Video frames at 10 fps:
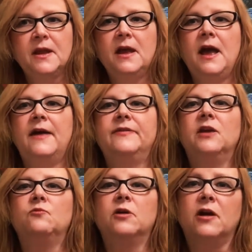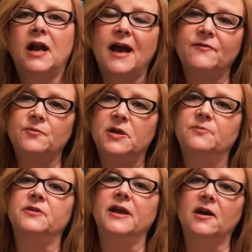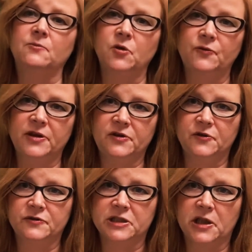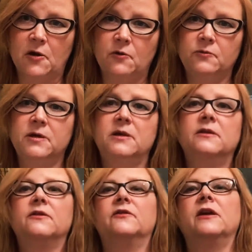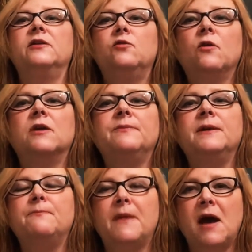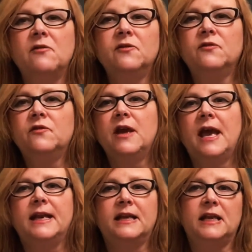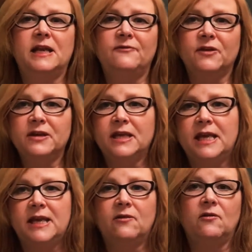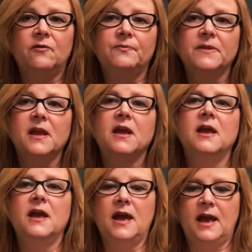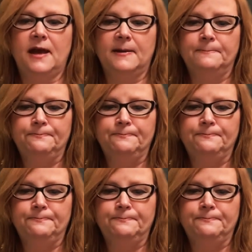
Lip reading: and then we're going to have the people that are moving too slow. They're saying you want to be balanced and an even keel. And